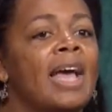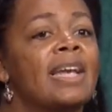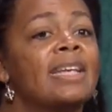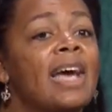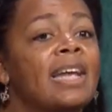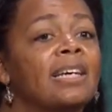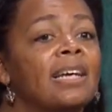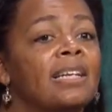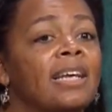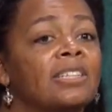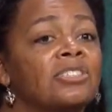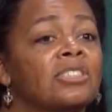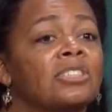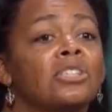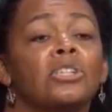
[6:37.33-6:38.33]
And data
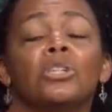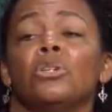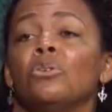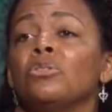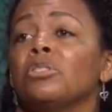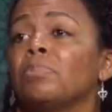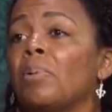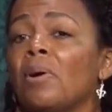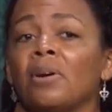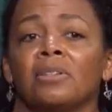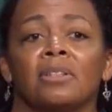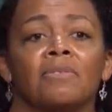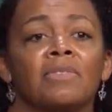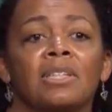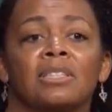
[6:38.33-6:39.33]
collection is a huge
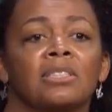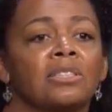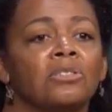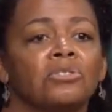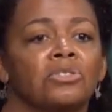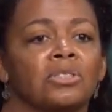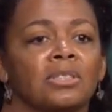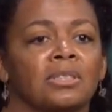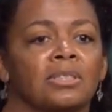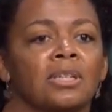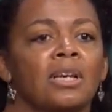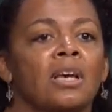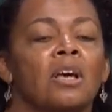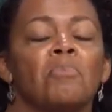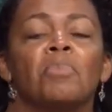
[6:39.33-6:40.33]
part of these solutions
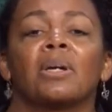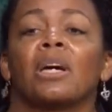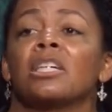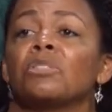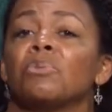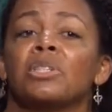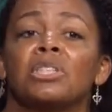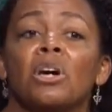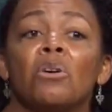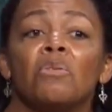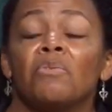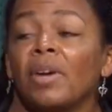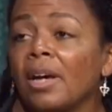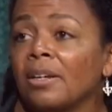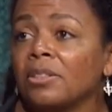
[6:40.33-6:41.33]
because we
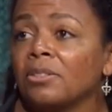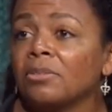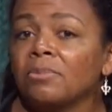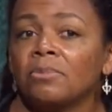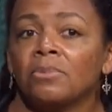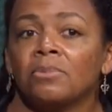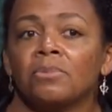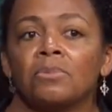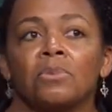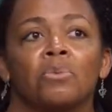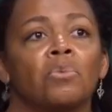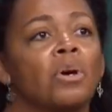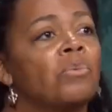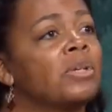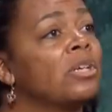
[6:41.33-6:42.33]
don't value
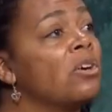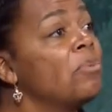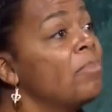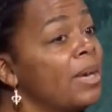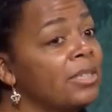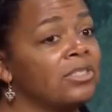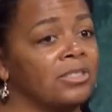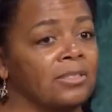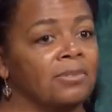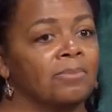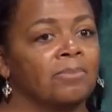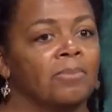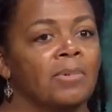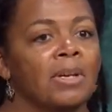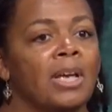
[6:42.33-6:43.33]
what we don't measure,
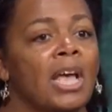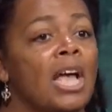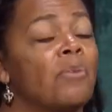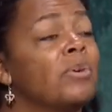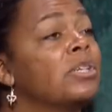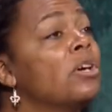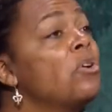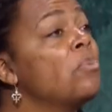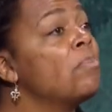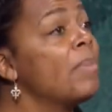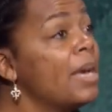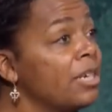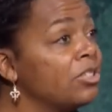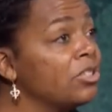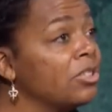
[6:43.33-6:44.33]
and we don't
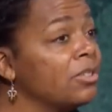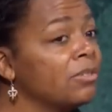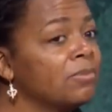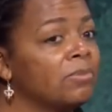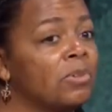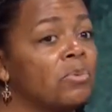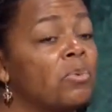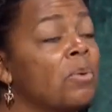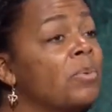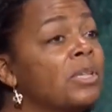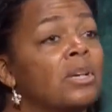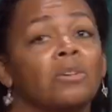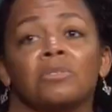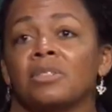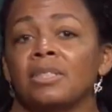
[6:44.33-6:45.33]
measure what
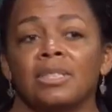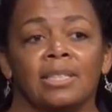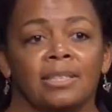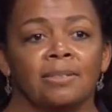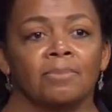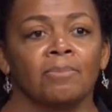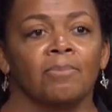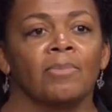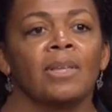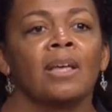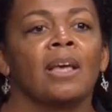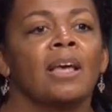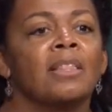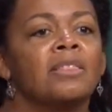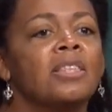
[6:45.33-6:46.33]
we don't see.
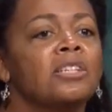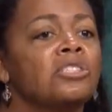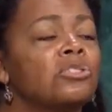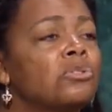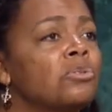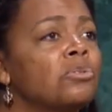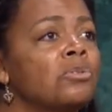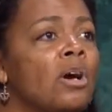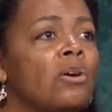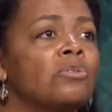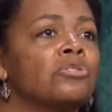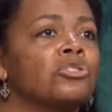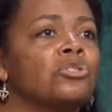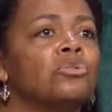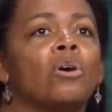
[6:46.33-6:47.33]
This true,
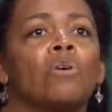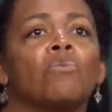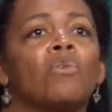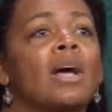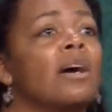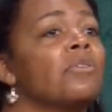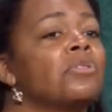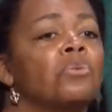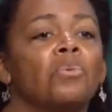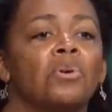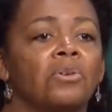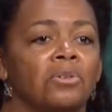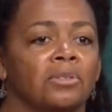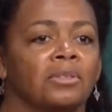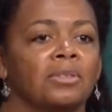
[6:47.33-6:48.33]
holds true around the
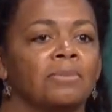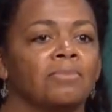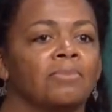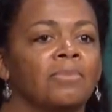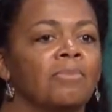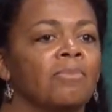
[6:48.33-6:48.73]
world.